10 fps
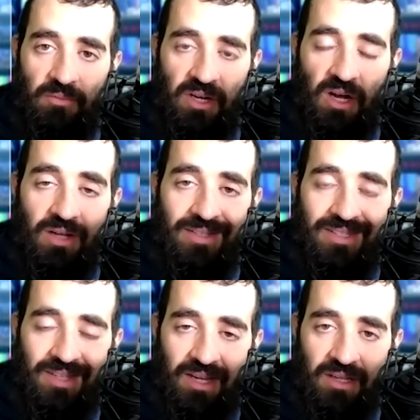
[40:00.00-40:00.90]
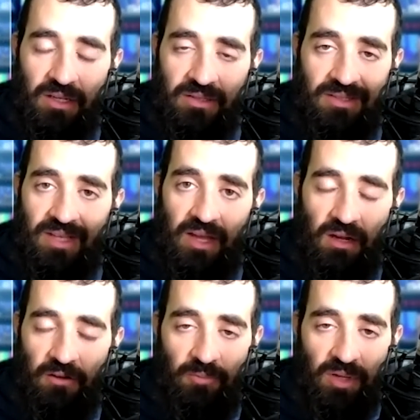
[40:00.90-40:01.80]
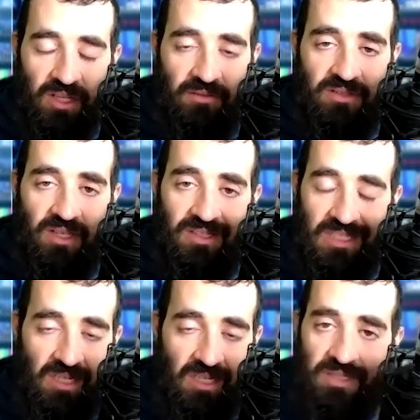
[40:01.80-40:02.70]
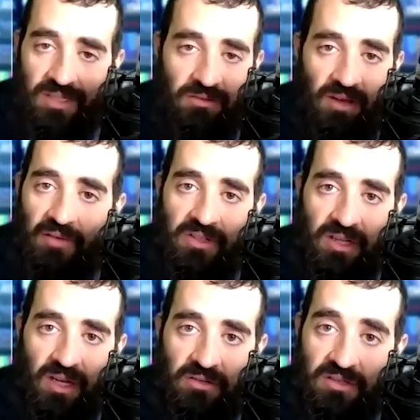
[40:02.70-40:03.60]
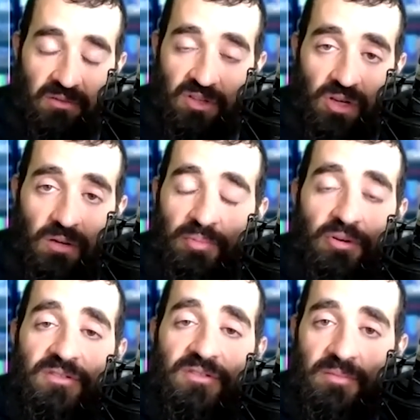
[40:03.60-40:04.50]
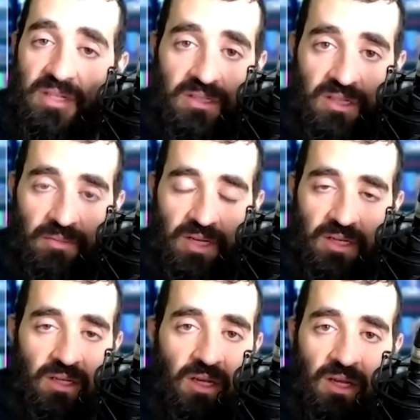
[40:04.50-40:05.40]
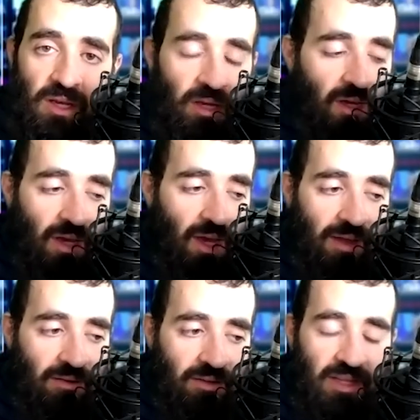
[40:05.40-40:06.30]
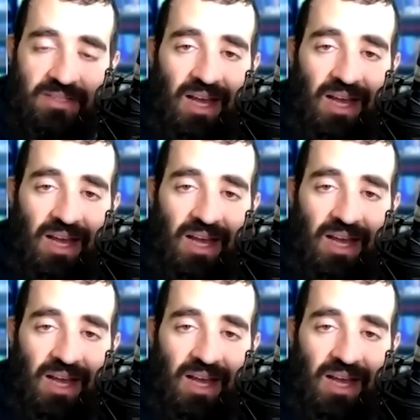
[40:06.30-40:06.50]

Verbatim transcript: an unsteady set of beliefs and demons that you have inside yourself to try to prove something to somebody and that's